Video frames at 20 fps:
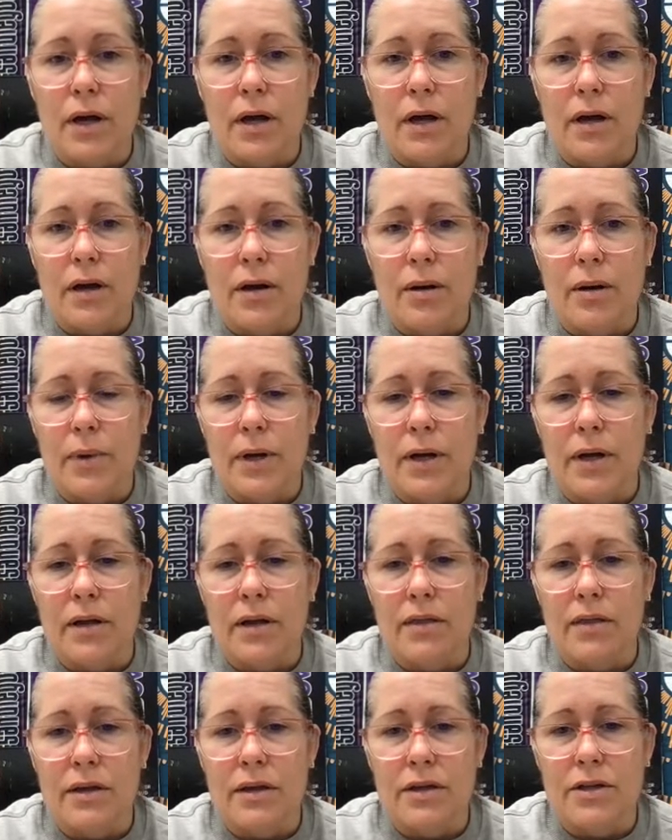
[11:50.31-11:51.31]
And I
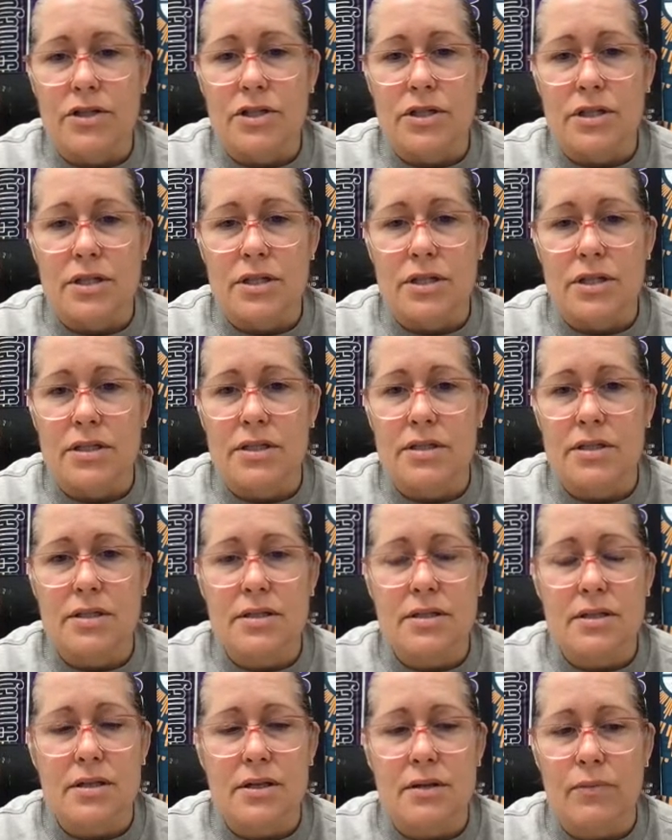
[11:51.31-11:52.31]
think
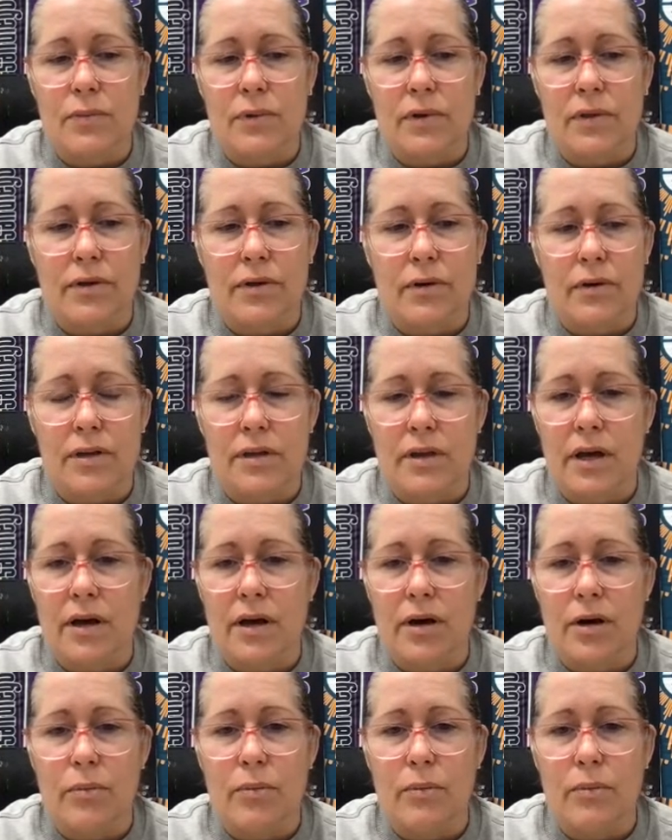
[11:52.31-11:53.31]
she's, with her at the
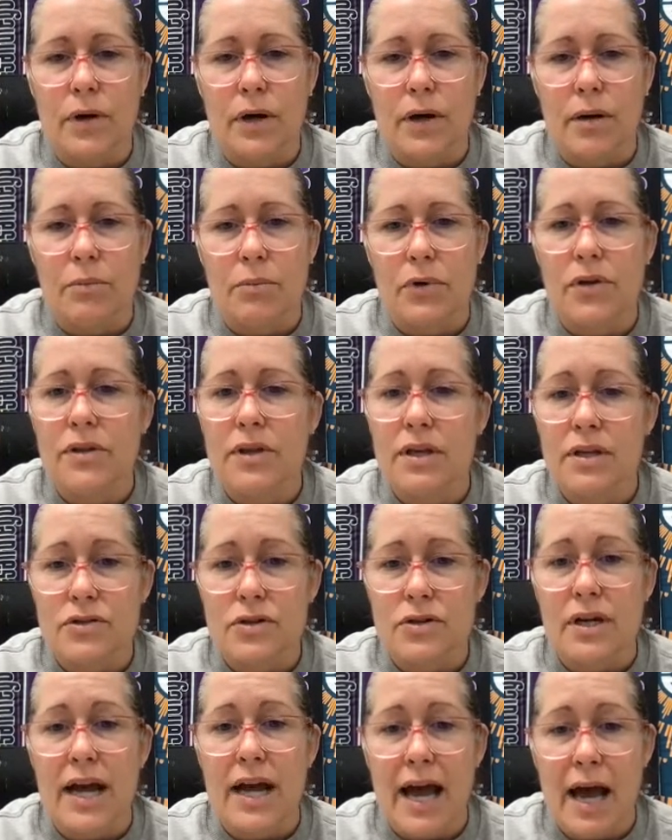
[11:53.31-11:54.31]
helm, good things are
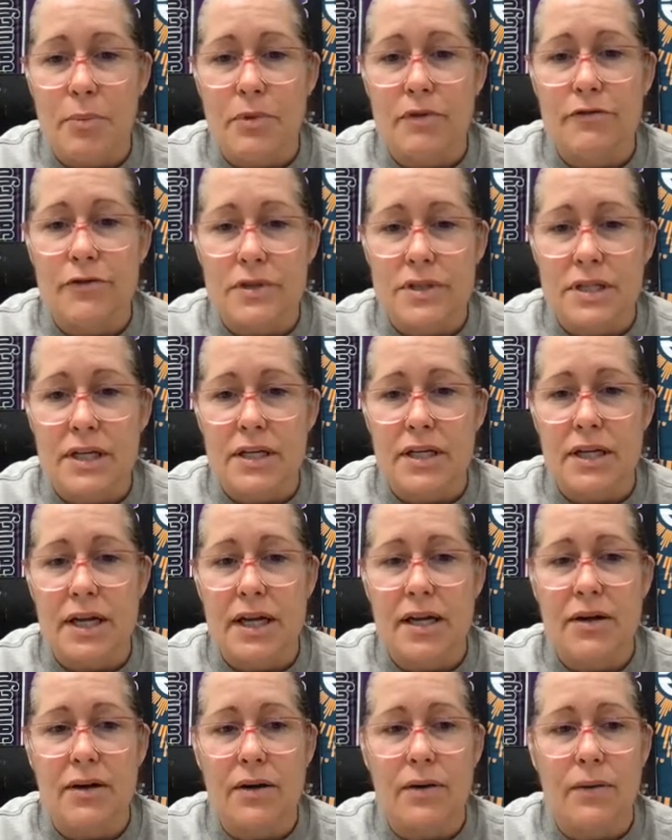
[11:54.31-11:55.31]
going to happen for San
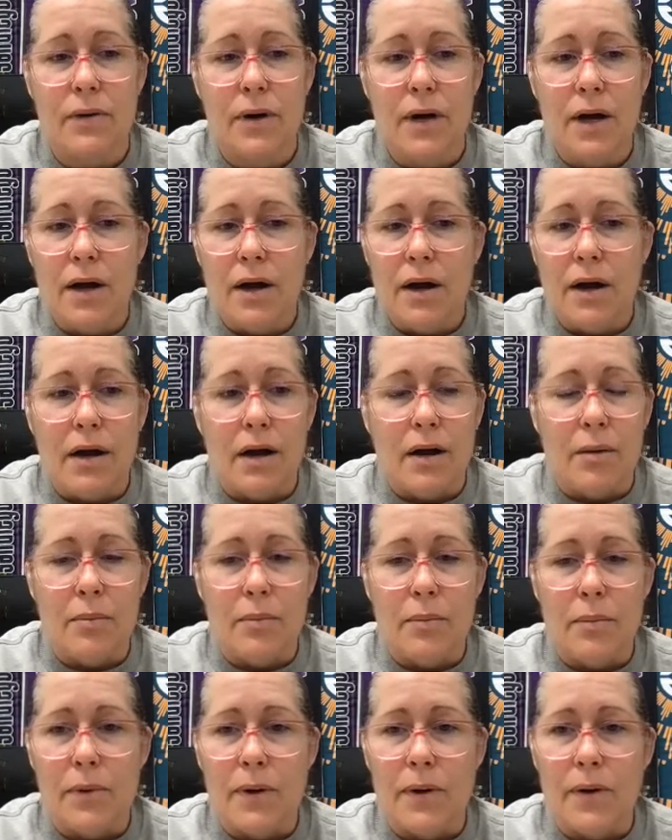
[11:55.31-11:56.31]
Diego.
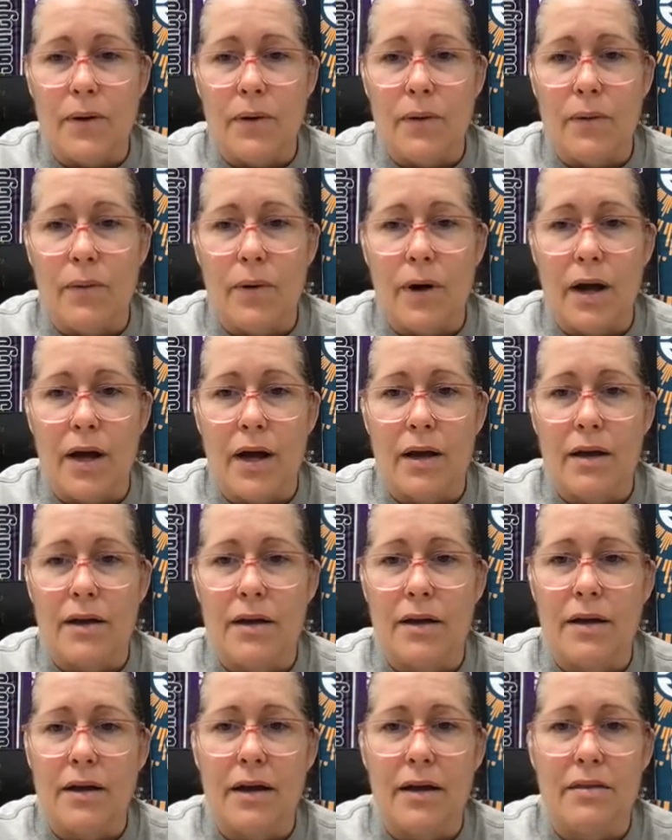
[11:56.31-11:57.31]
You know, I
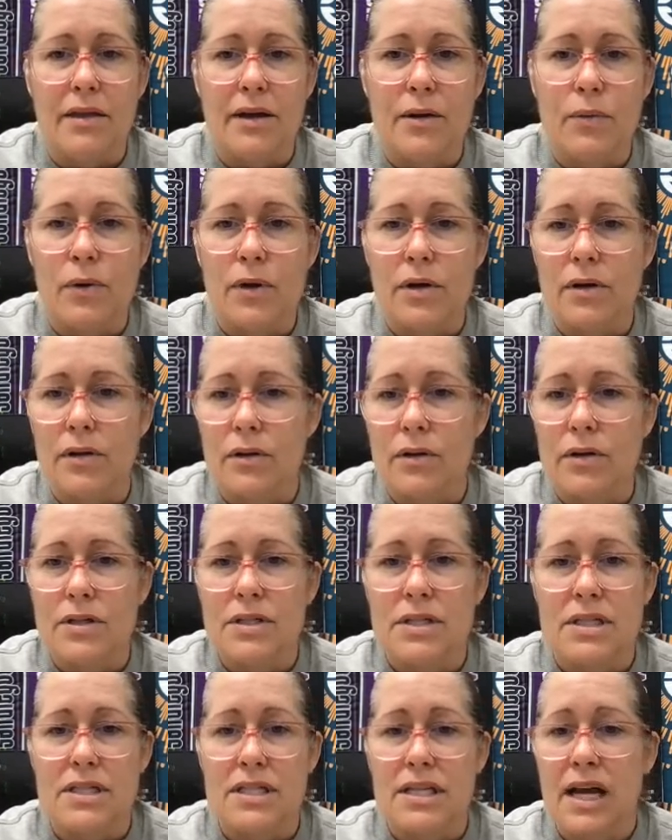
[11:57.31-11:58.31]
think we're going to look
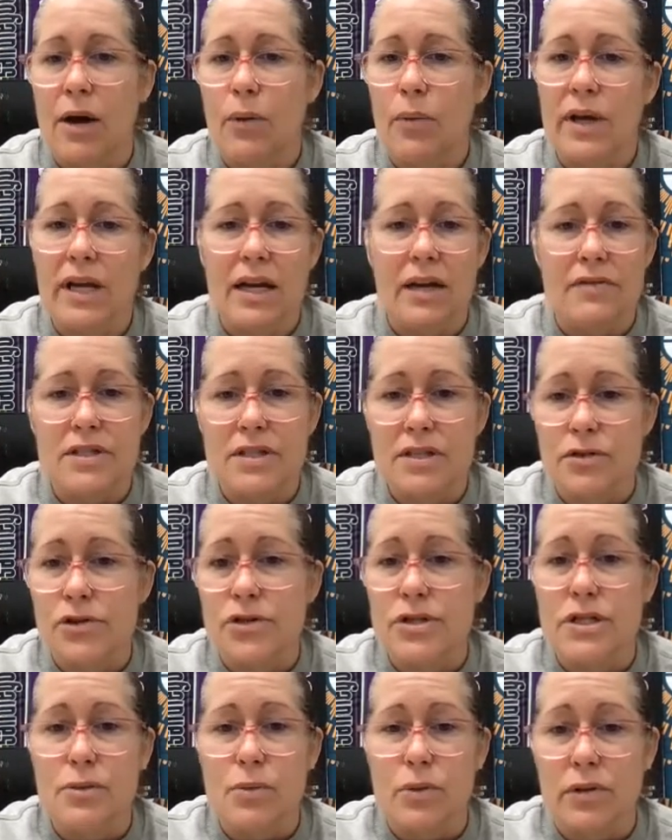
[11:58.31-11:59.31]
to see how we can have
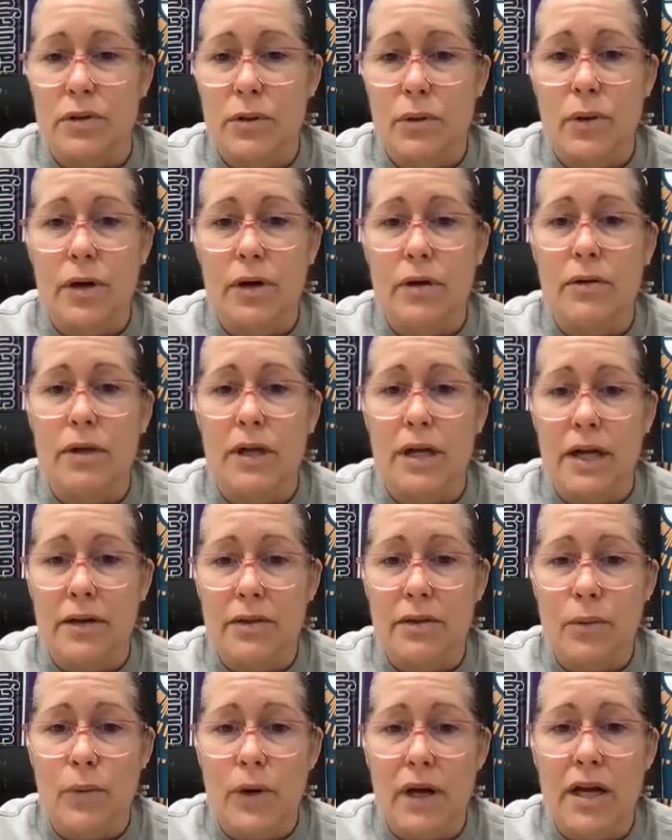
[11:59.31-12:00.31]
synergies with Loyal and
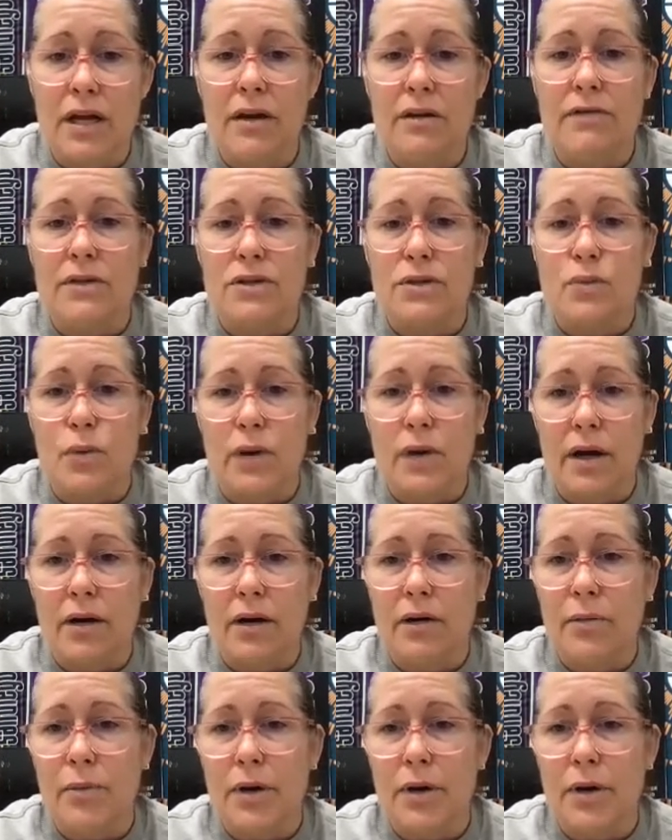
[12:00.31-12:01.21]
the Wave as well.